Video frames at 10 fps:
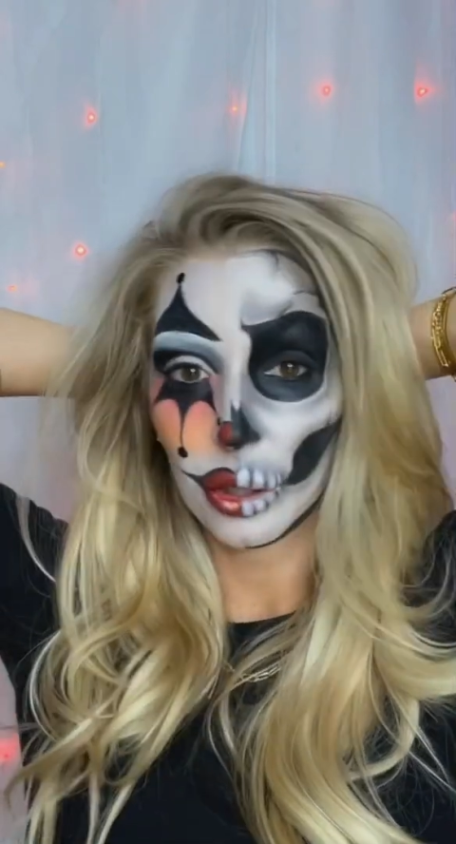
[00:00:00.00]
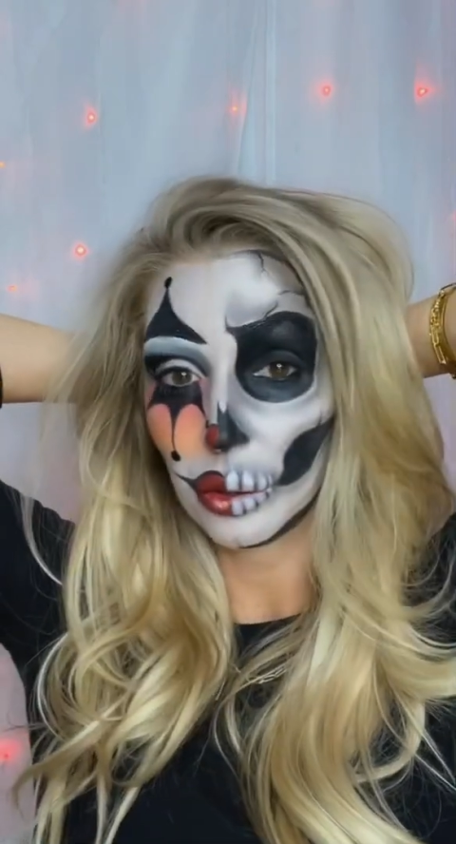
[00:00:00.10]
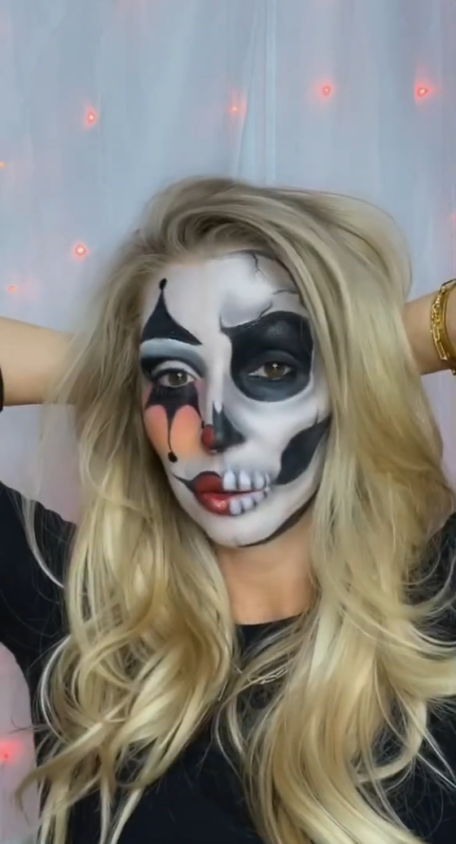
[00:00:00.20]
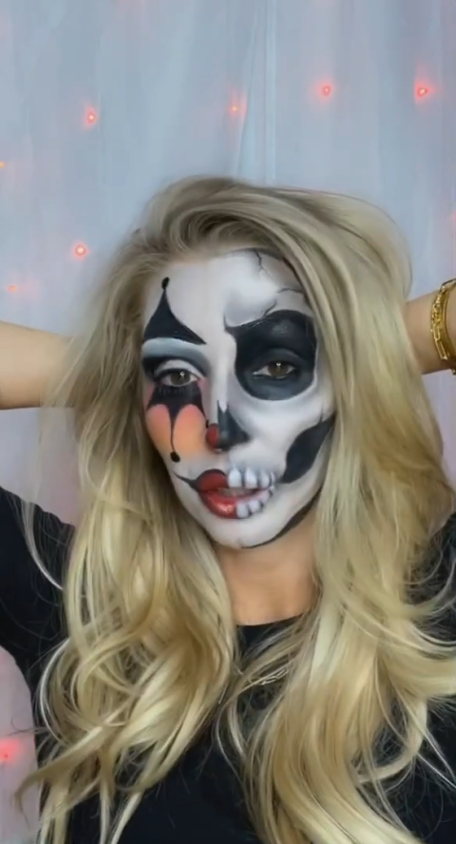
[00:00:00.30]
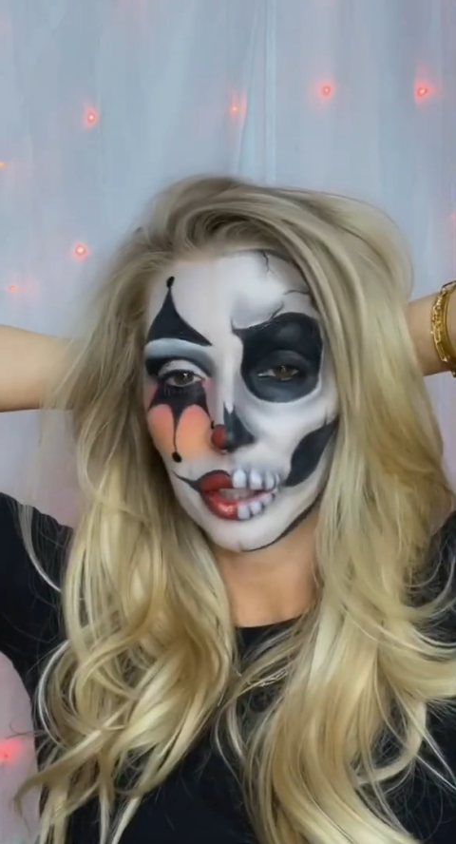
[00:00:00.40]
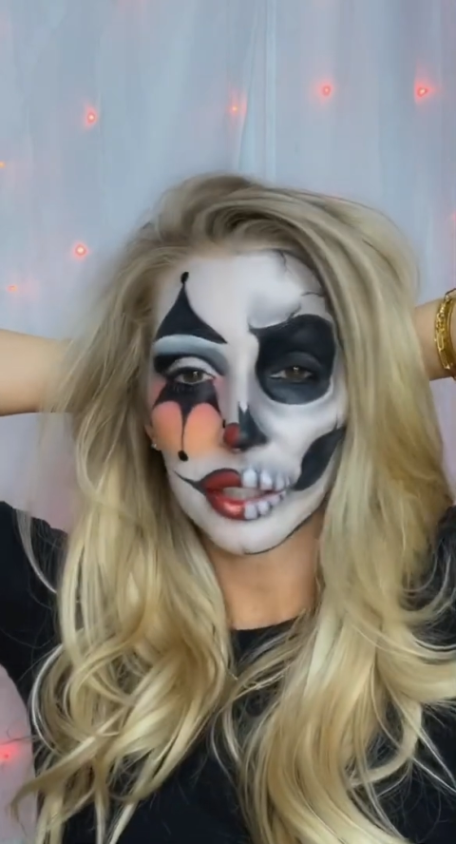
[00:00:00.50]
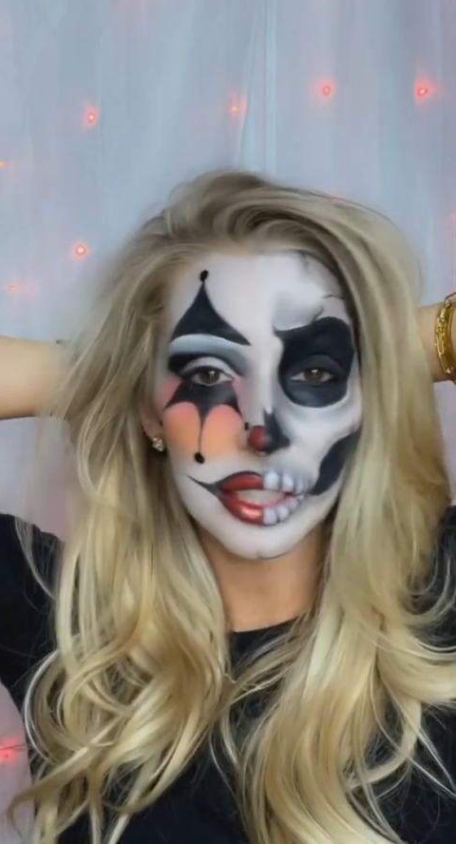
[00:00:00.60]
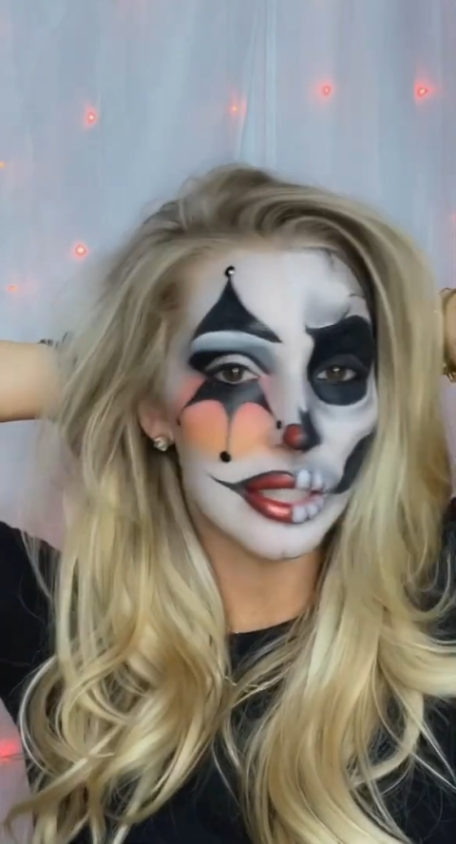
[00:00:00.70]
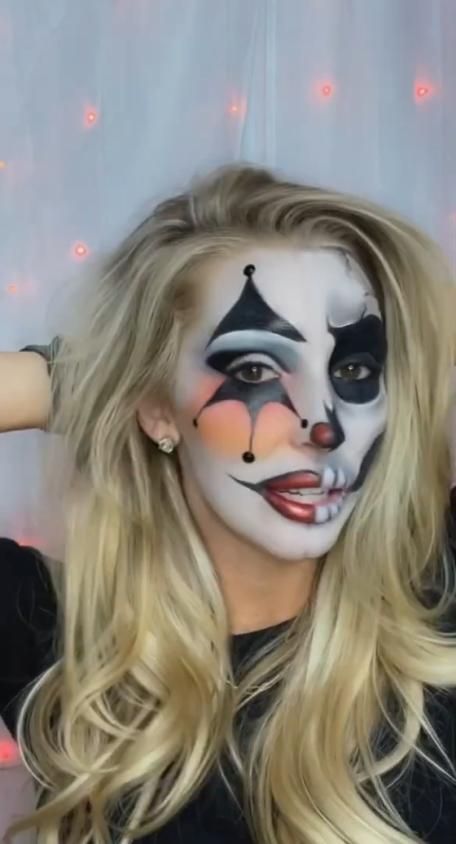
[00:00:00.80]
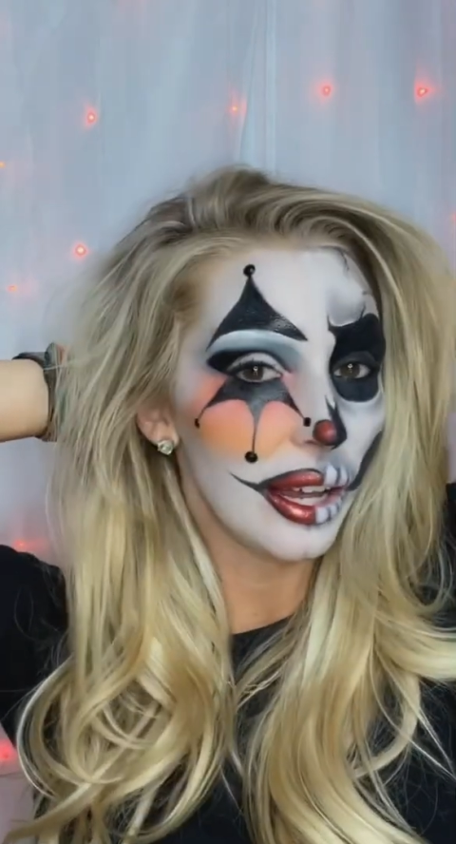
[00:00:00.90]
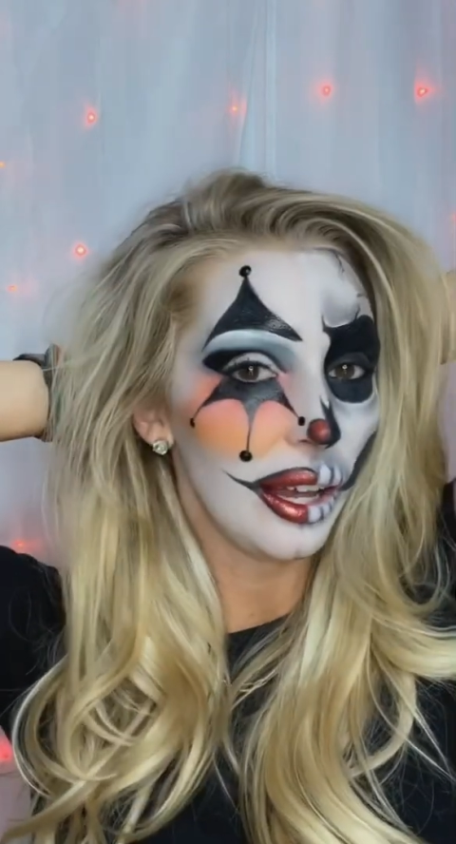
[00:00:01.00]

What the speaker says: 2 looks.